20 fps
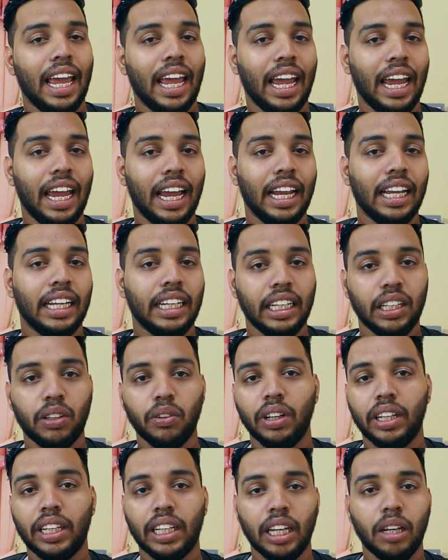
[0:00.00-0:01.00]
and it
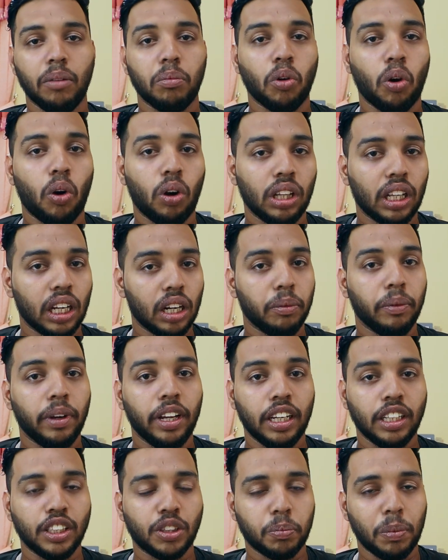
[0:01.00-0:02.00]
will keep all the
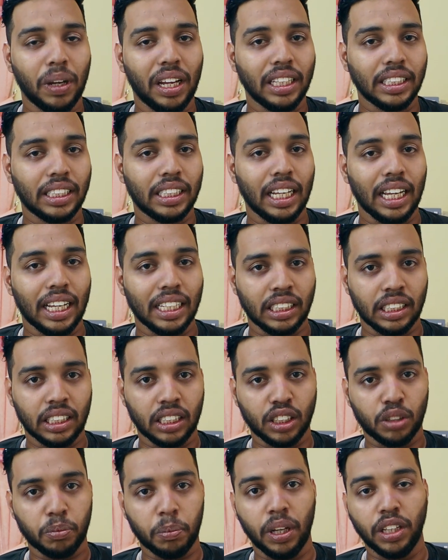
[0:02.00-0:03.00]
remaining space as
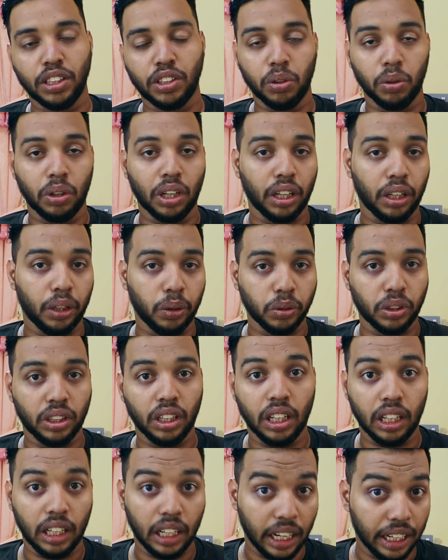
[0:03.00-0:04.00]
the space you can use
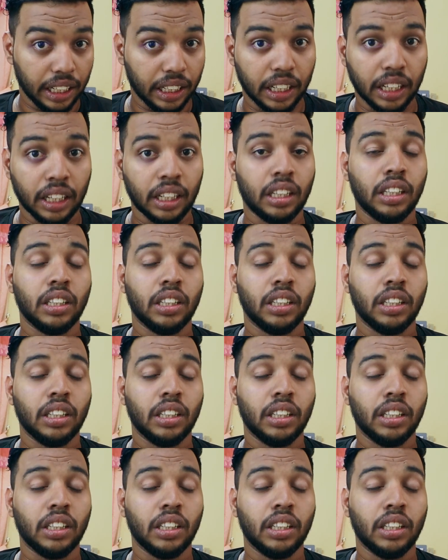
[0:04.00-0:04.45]
it later.